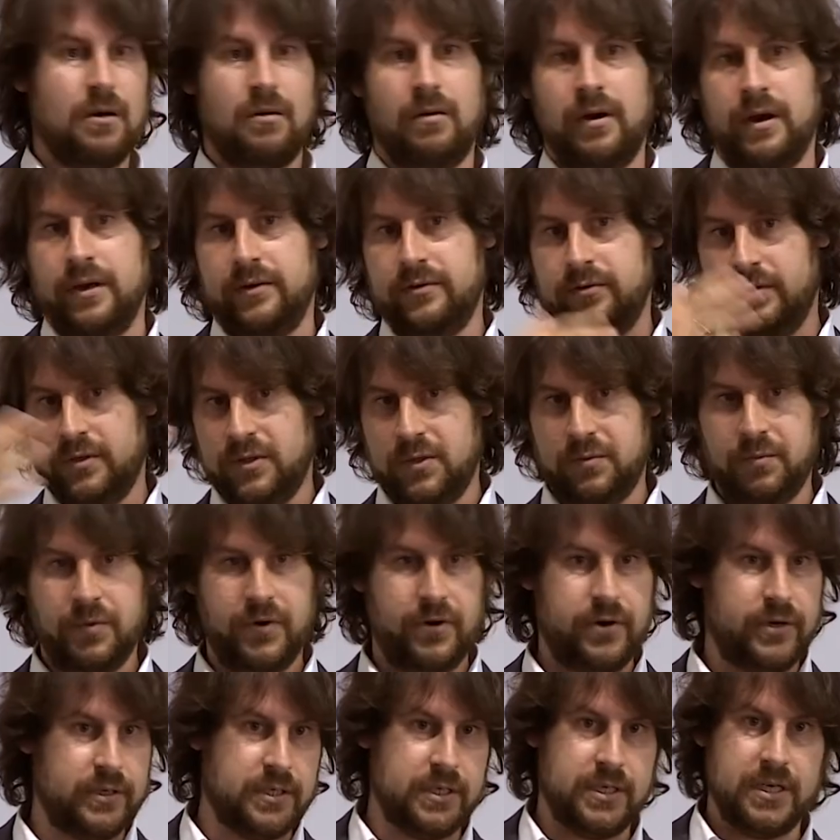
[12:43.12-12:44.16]
via
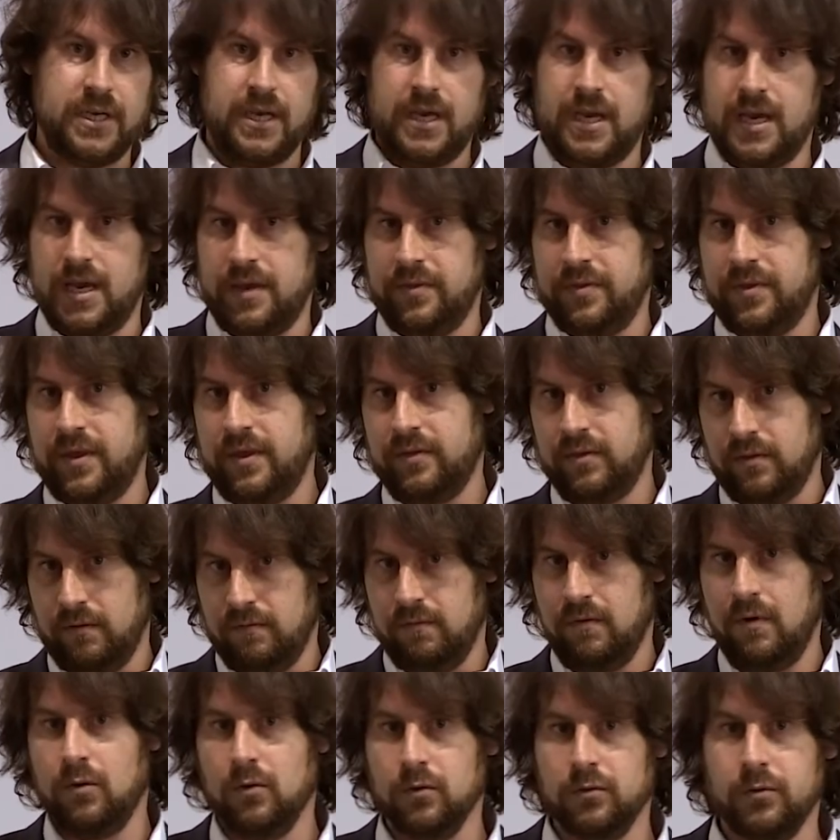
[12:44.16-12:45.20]
transparency, and then the
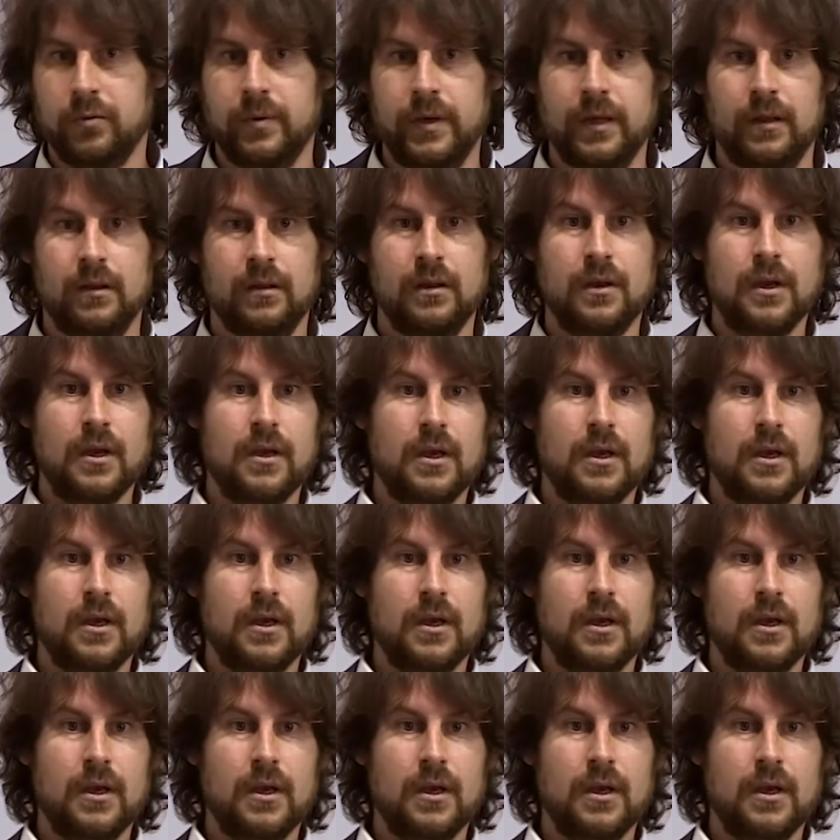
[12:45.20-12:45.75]
vote will